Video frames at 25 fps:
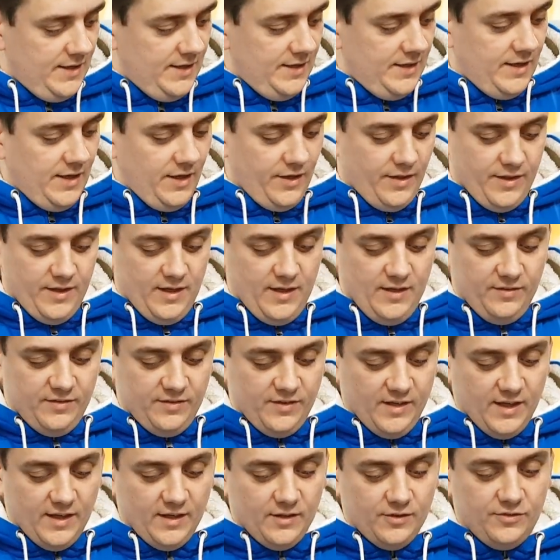Now these
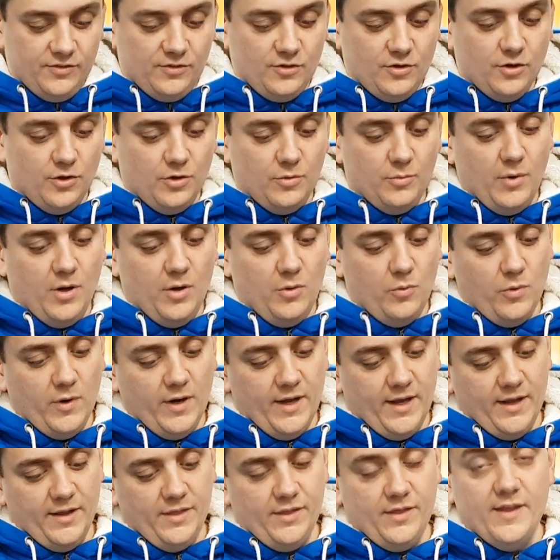things come
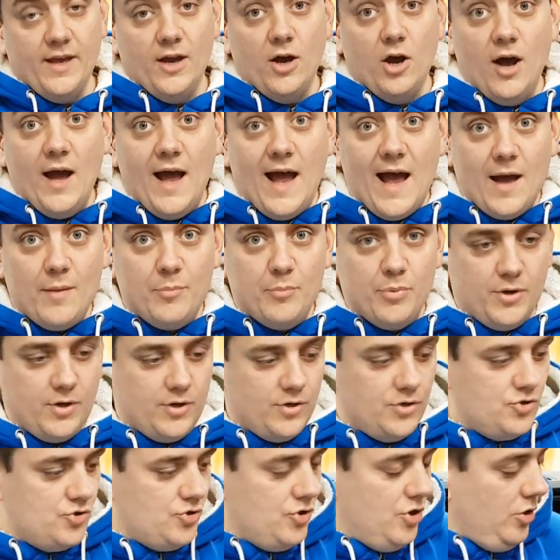with, they are app
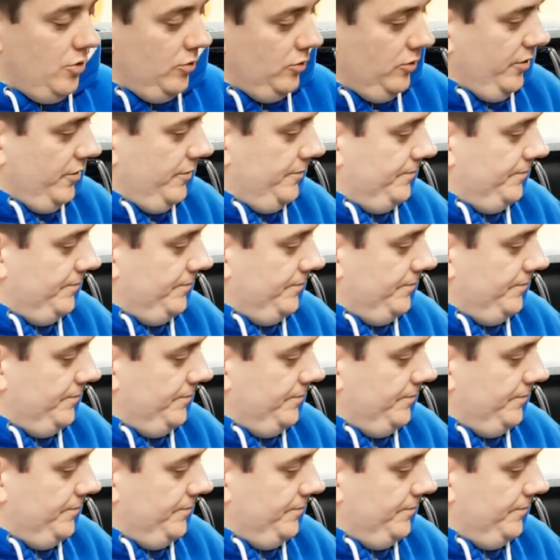controlled,